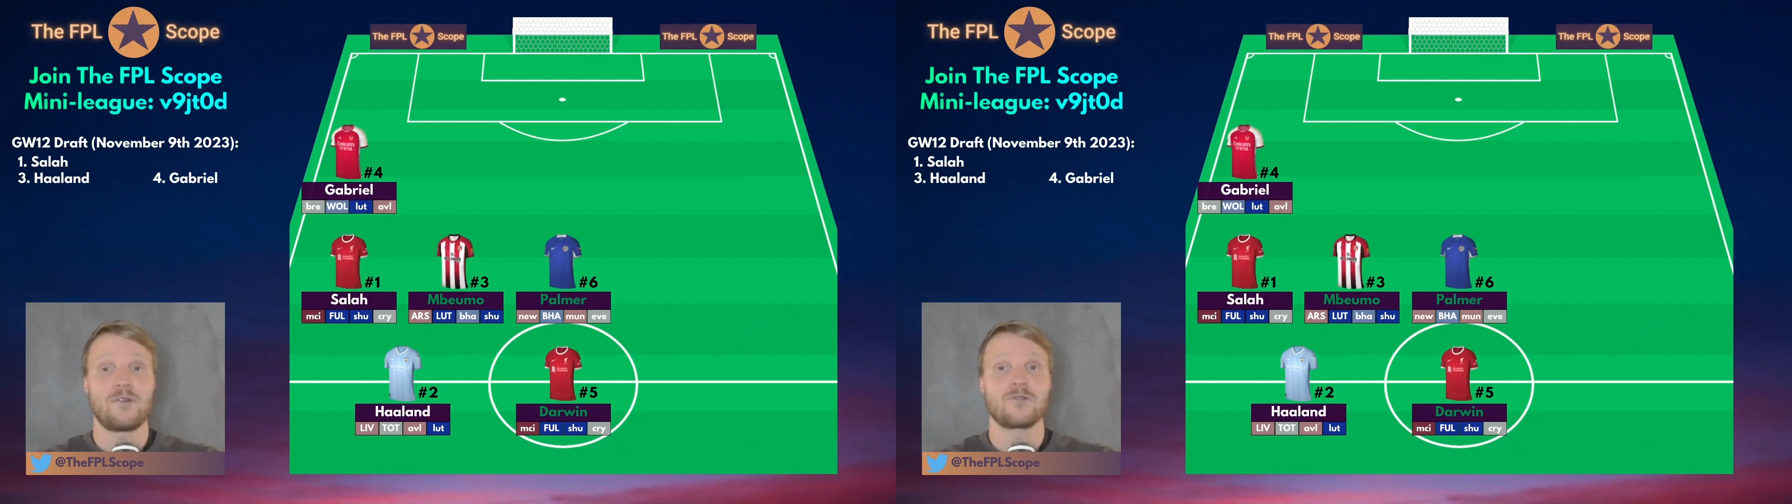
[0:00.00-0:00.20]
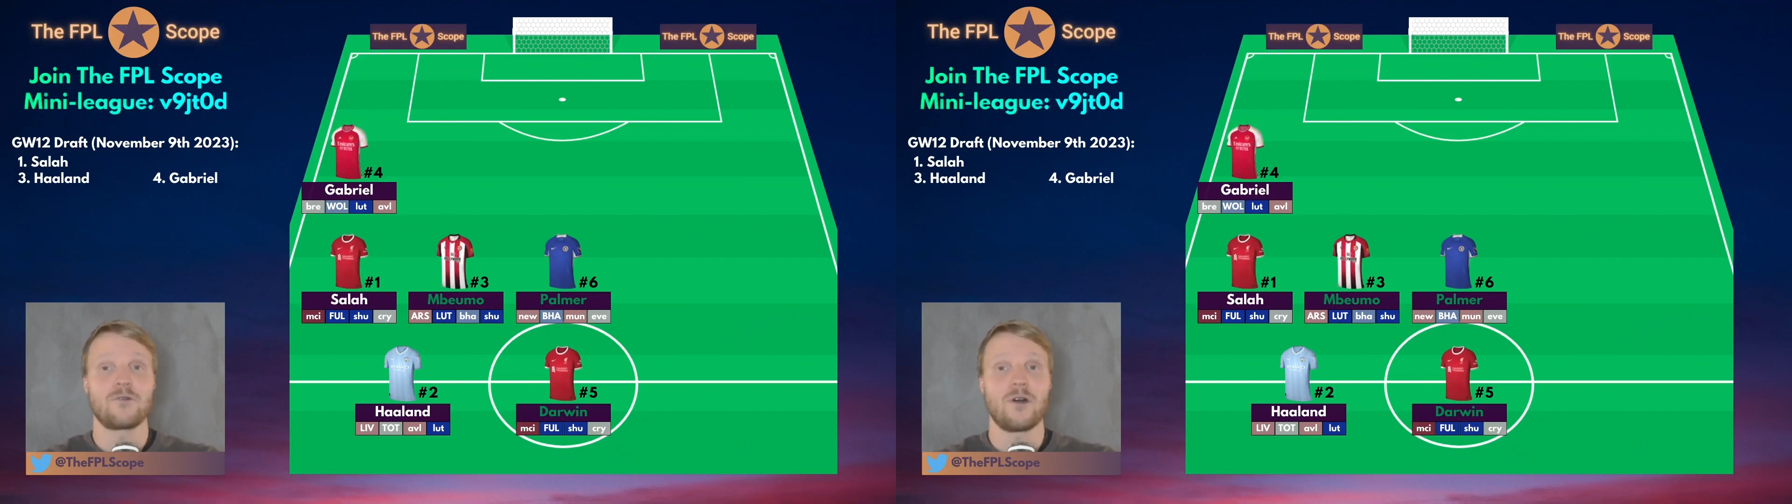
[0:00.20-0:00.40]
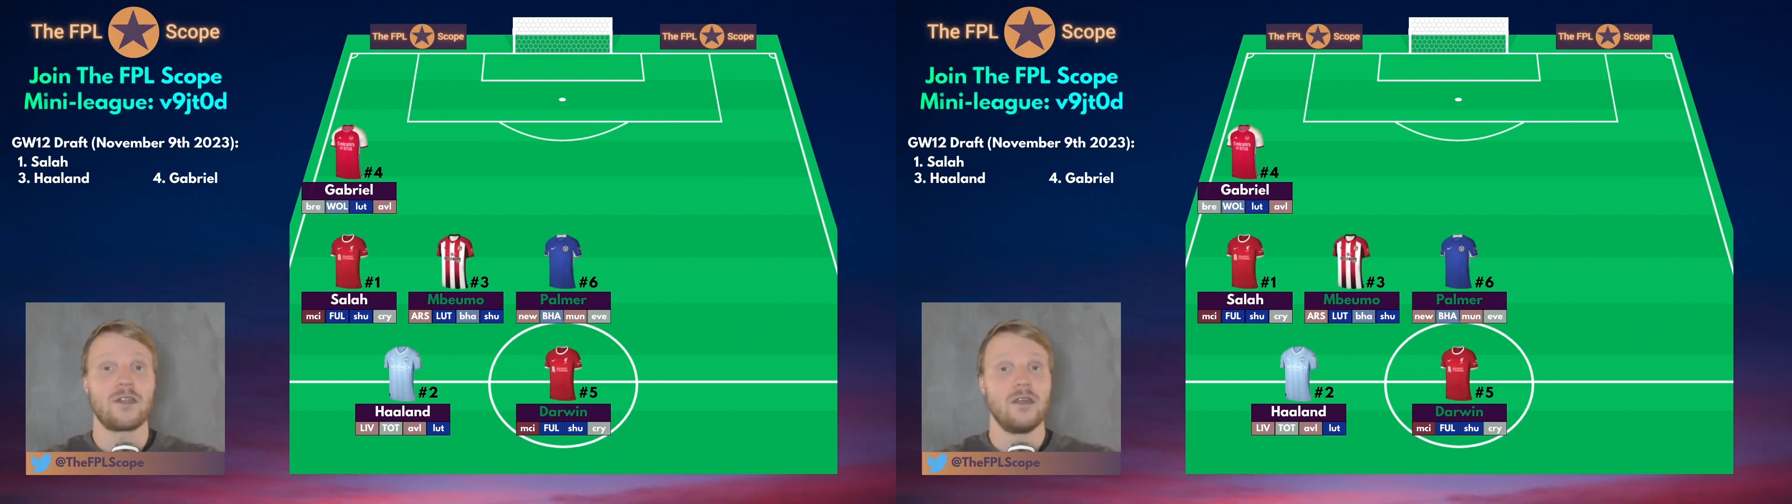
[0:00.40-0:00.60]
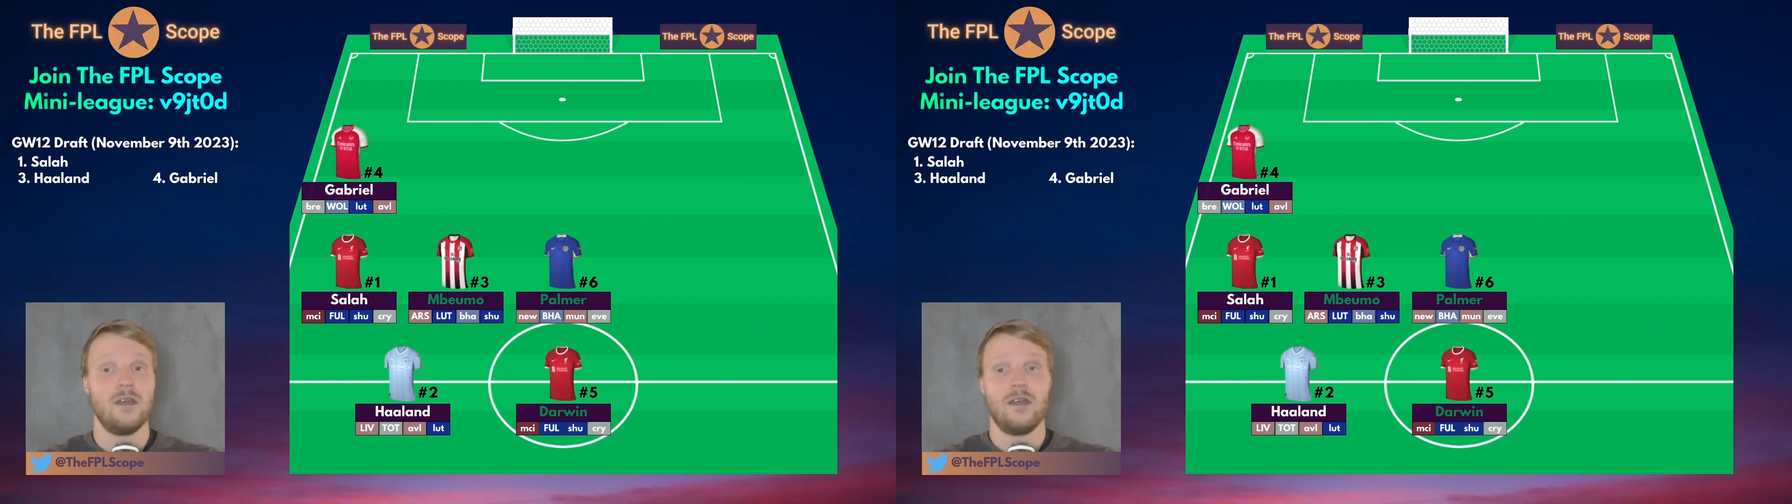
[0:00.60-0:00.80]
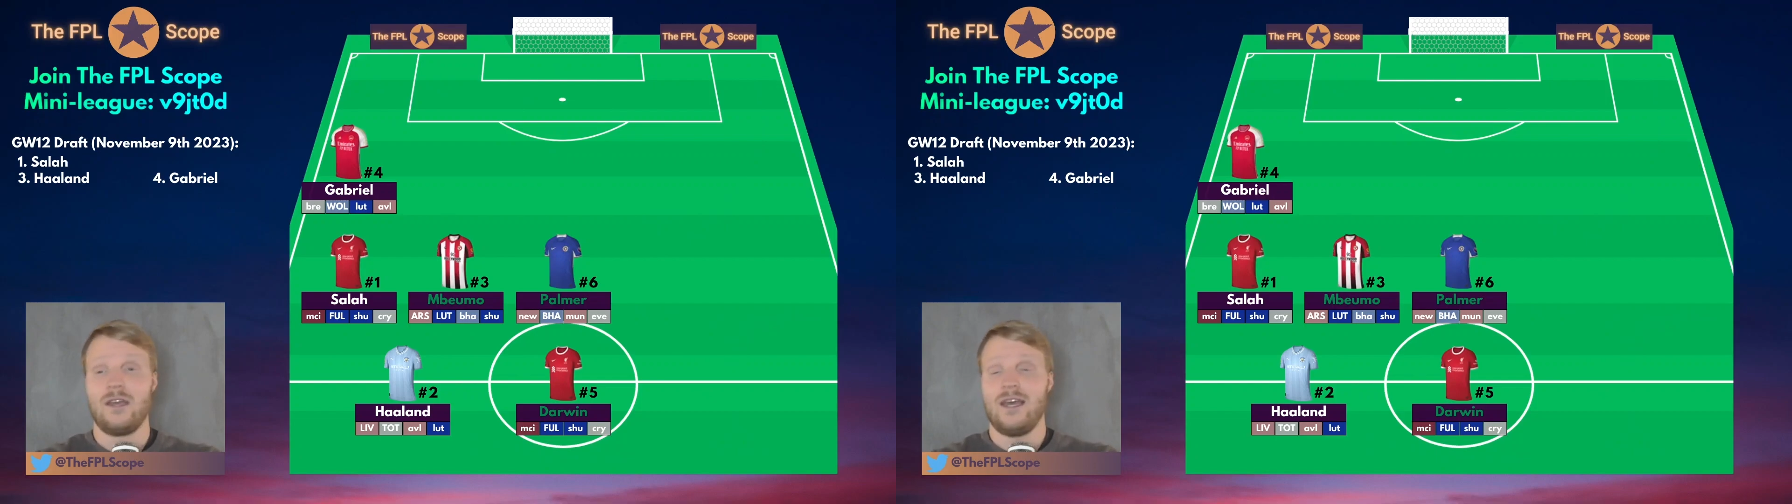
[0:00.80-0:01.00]
your squad
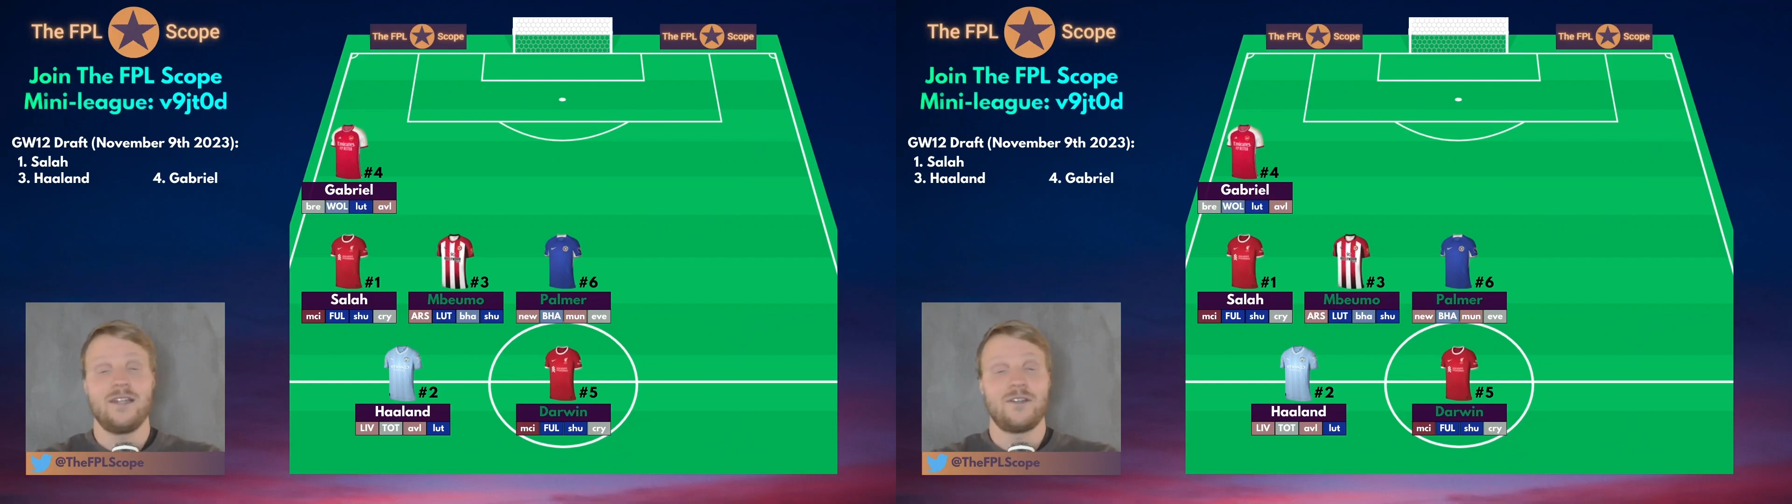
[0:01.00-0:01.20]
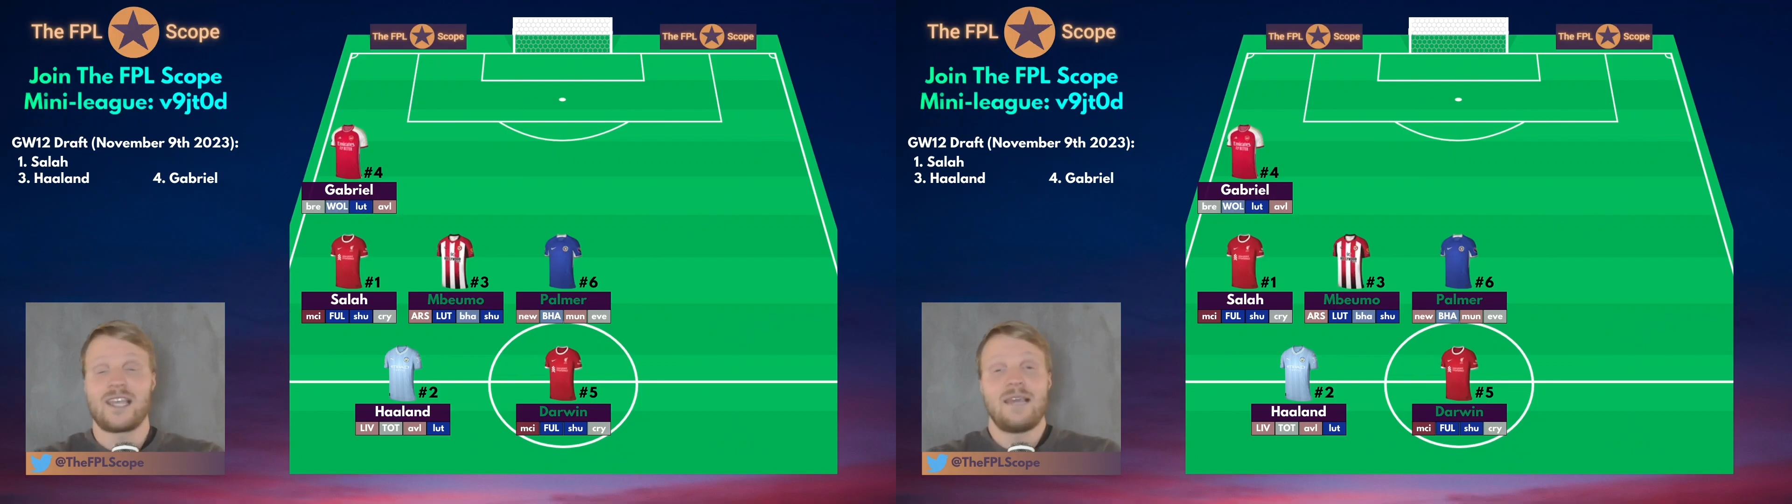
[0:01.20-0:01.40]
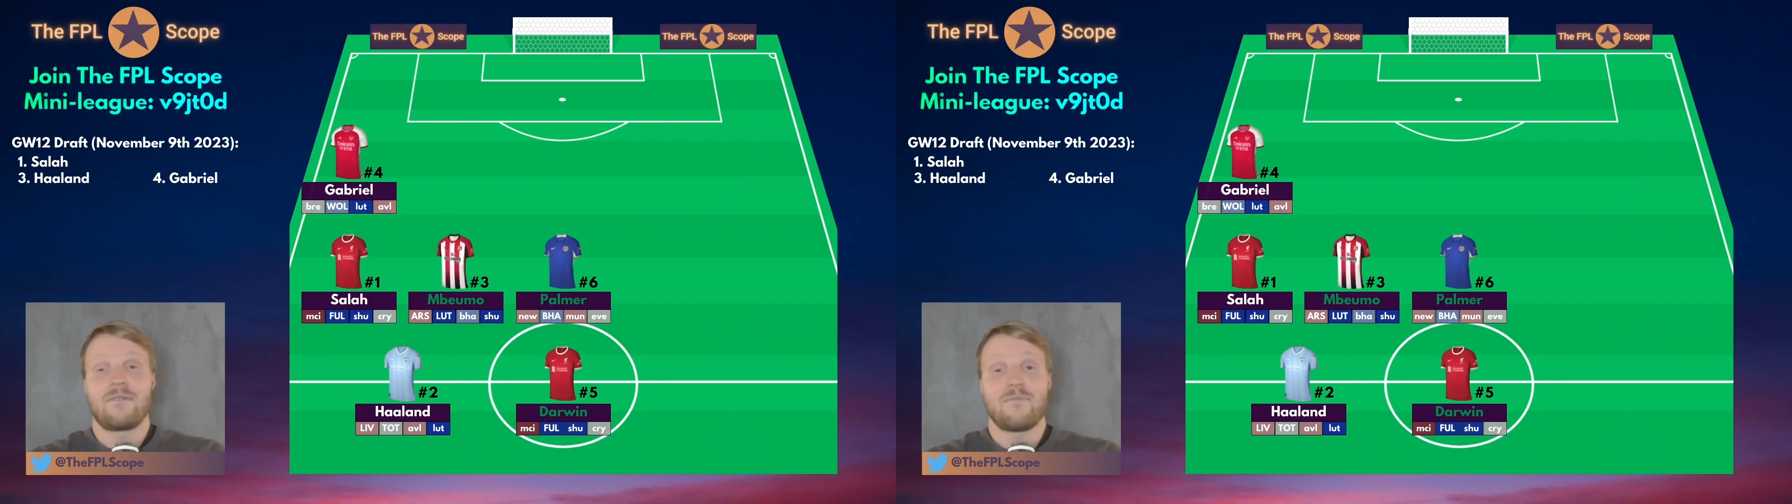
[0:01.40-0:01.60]
and just keep them